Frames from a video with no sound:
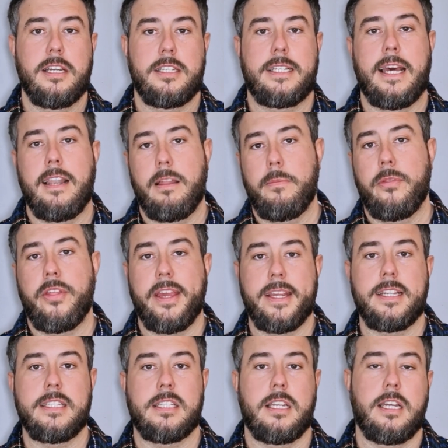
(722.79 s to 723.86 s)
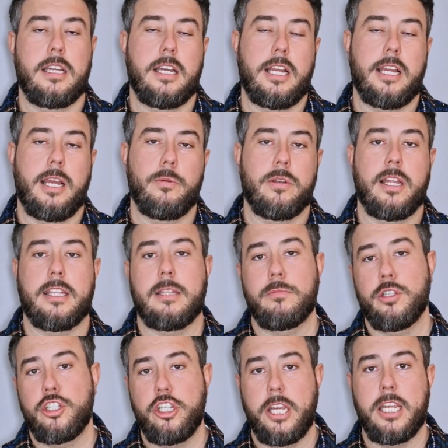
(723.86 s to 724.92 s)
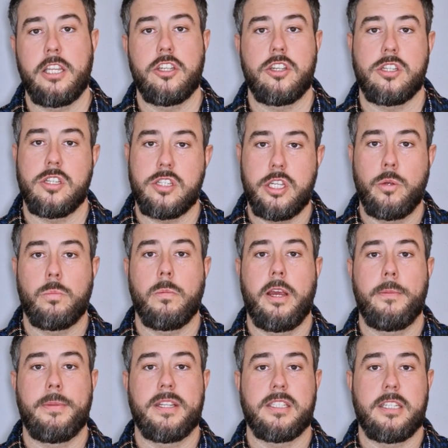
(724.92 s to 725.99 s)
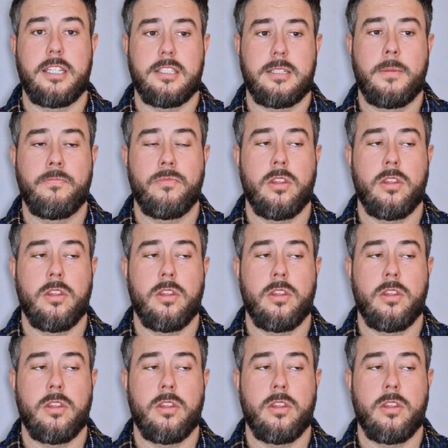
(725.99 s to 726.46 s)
tell them things that I would like them to change just to suit my business.